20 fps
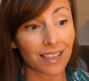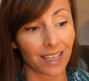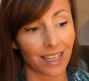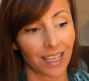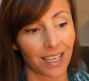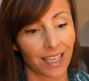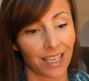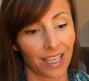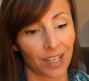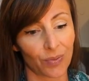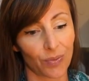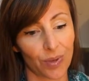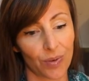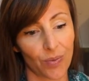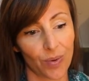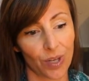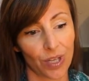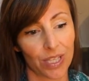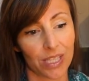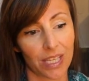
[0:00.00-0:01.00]
and we
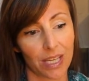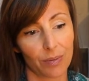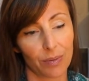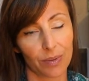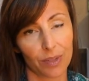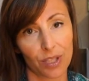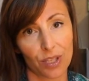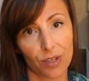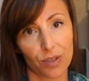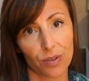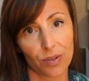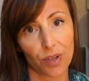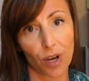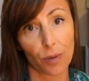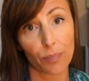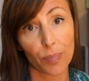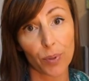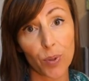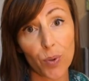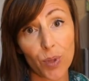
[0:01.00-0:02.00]
weren't able to use
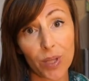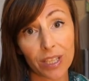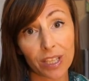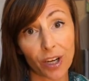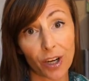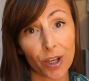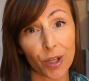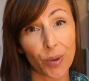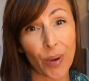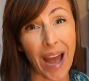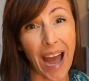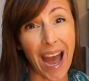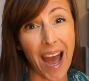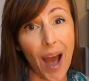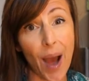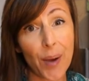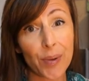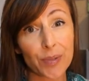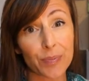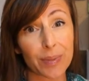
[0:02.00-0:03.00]
our pool in our new
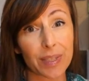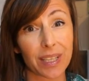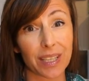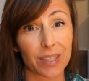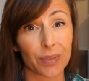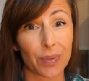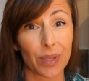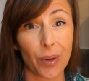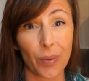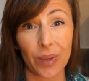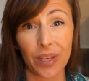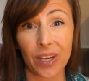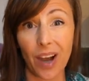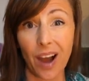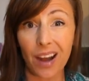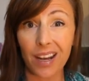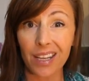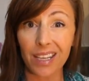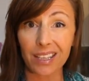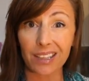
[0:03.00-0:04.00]
house because we only
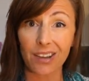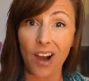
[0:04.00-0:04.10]
got it in